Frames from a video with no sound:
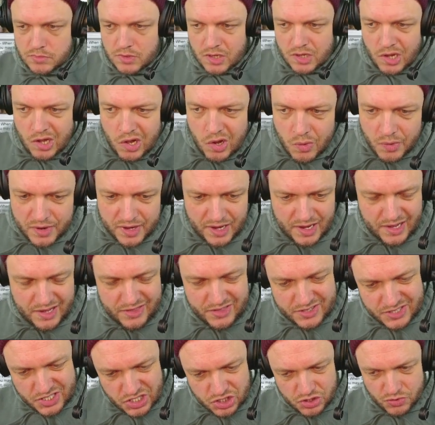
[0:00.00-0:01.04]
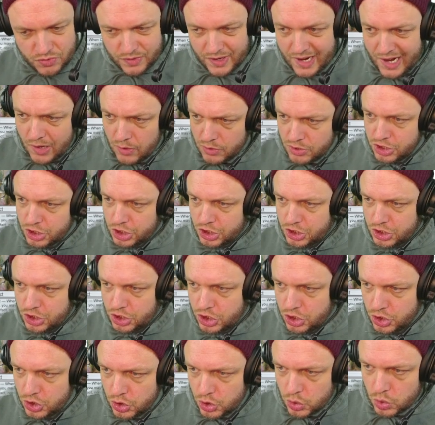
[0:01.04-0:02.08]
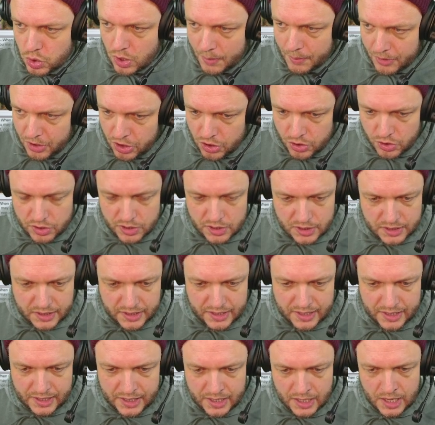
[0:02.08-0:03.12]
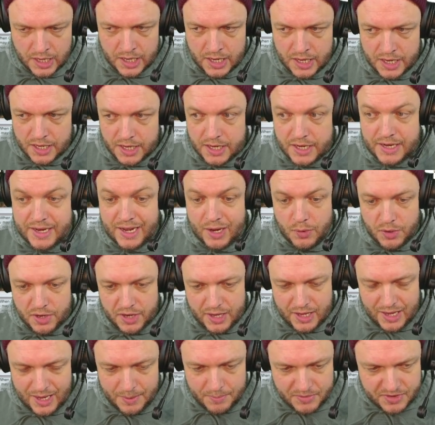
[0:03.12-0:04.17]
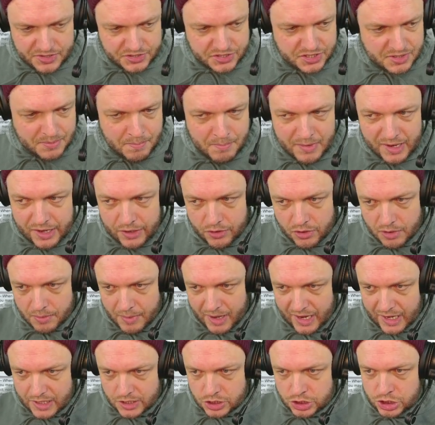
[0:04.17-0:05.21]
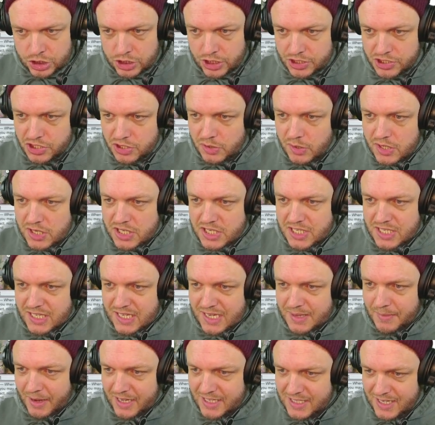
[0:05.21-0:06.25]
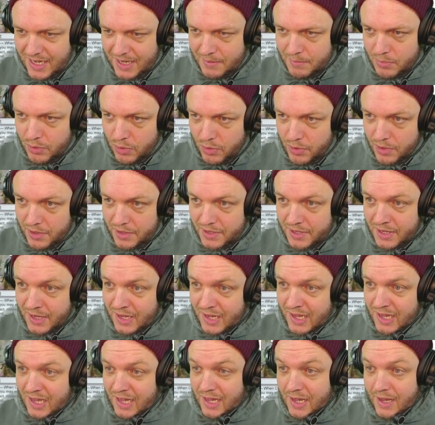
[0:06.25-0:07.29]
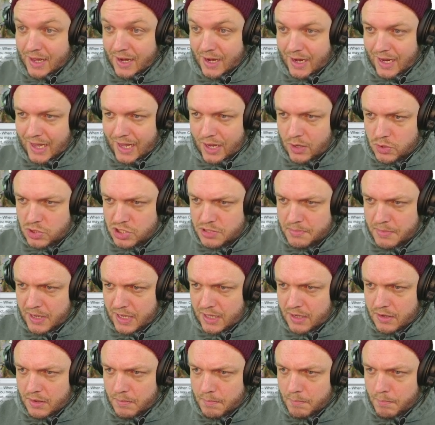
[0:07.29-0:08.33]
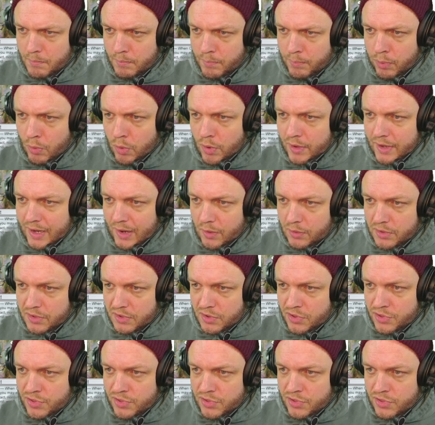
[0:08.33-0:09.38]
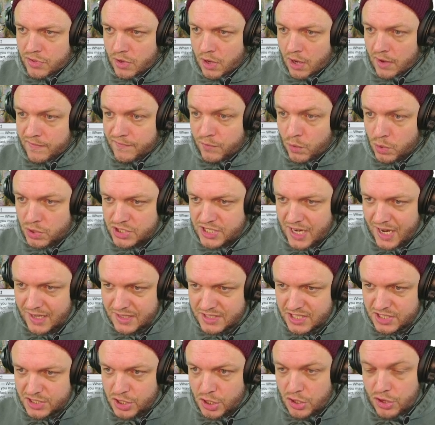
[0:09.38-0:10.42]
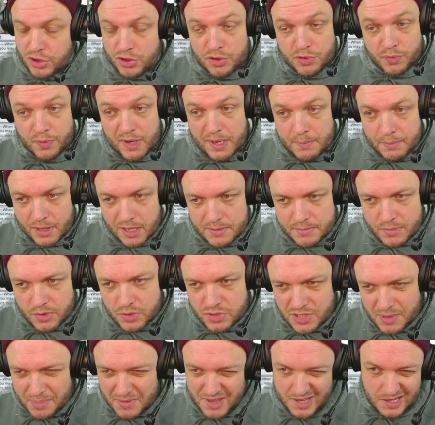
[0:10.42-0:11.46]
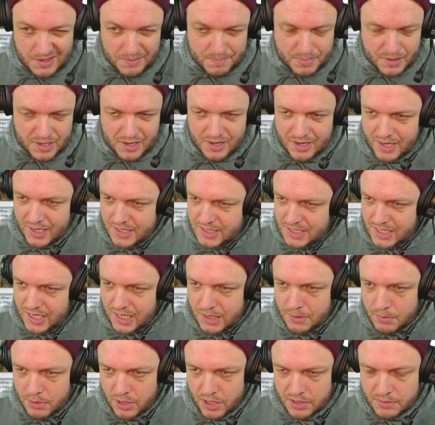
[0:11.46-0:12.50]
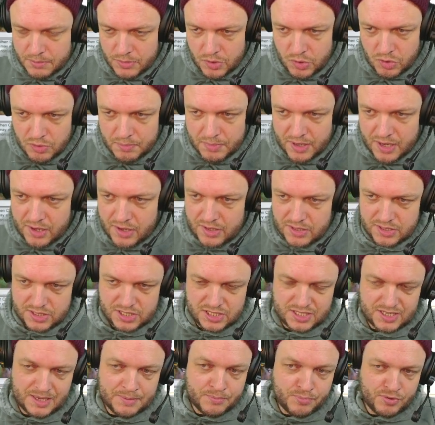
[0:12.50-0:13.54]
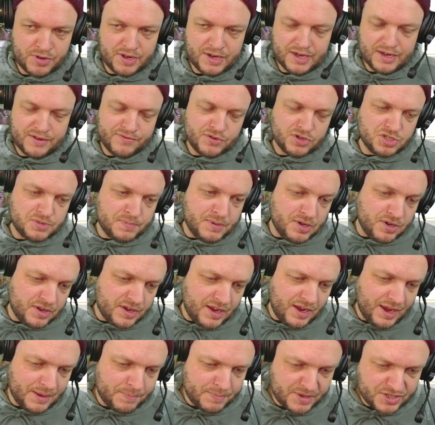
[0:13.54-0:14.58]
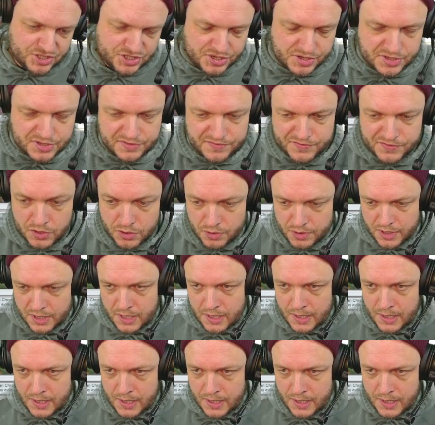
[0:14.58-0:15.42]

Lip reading: Okay, this is round 2. I'm currently down a game. This is a mirror match. As you can see, my sideboard allows me to board out 4 Chalices and 3 Blood Moons. I'm keeping a single Blood Moon because imprinting it for Spirit Guide, pitching to Fury